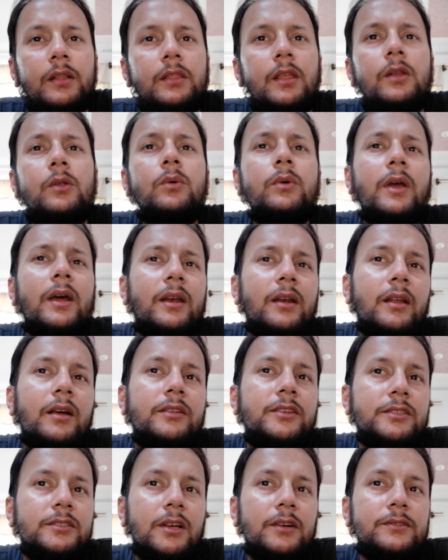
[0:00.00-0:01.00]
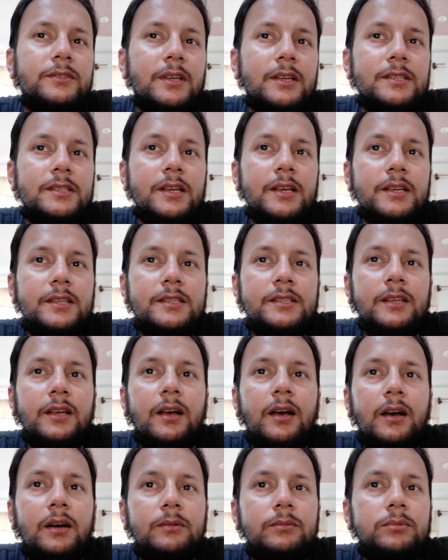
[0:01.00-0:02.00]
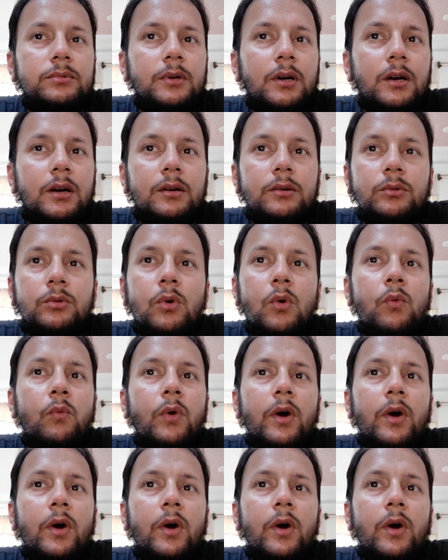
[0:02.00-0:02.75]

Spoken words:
The Duke and Duchess of Sussex, who